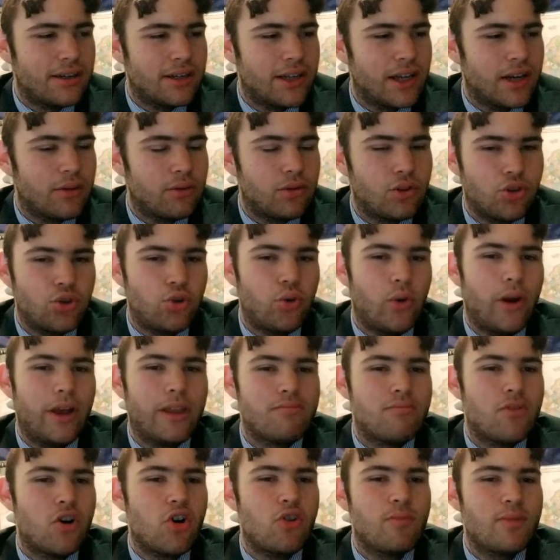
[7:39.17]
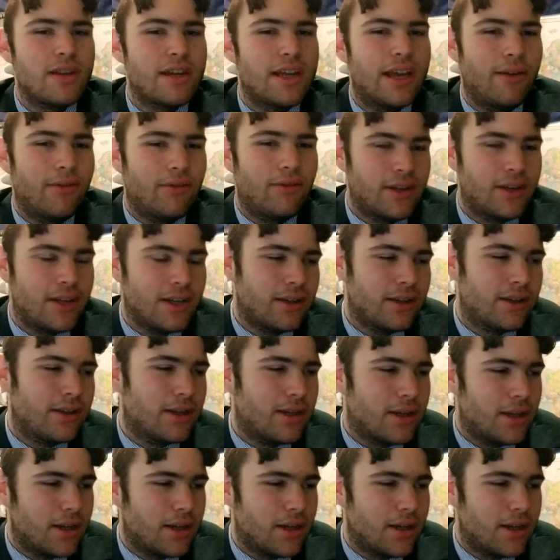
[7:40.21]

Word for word: uh, you know, enjoy the moment after you,